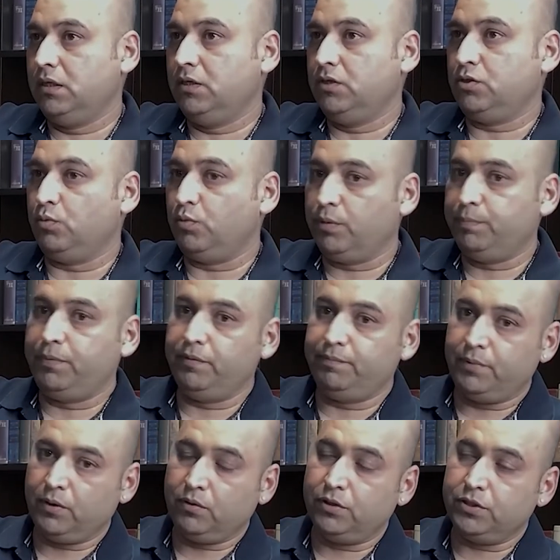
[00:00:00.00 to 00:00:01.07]
So what
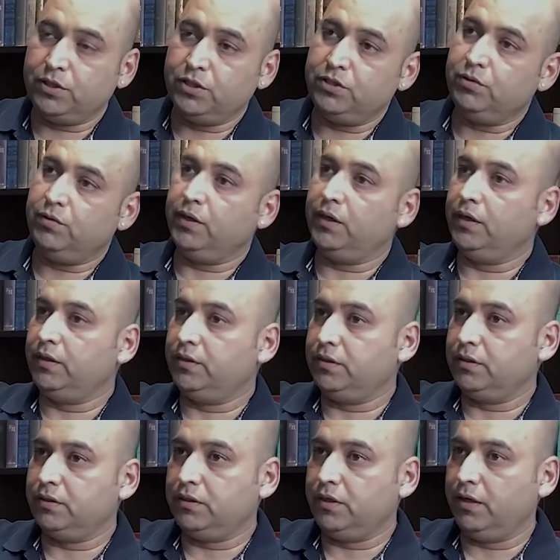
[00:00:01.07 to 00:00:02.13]
precautions you can
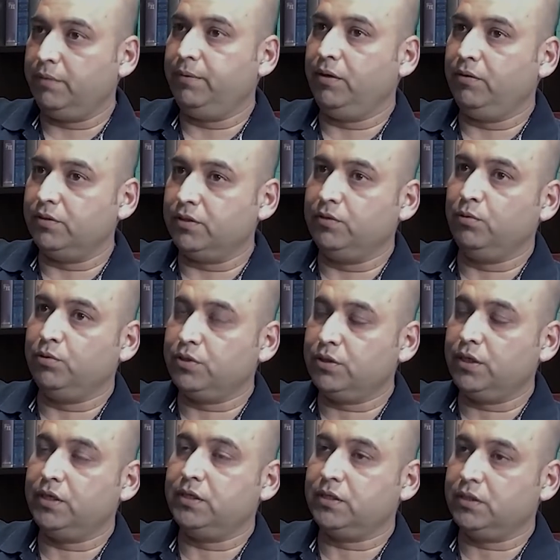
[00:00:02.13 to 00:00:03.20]
take, because those
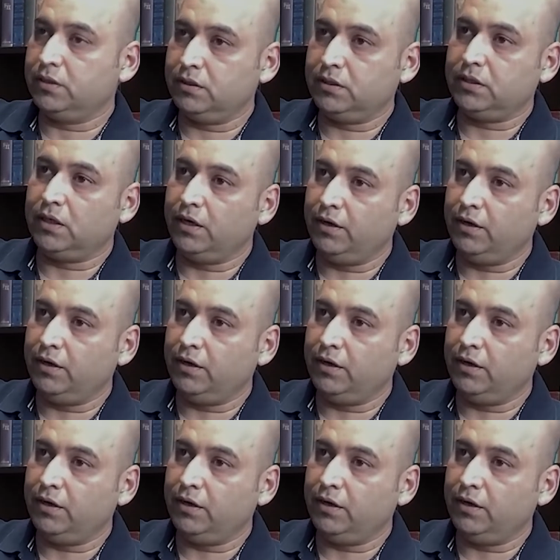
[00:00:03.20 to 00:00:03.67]
things start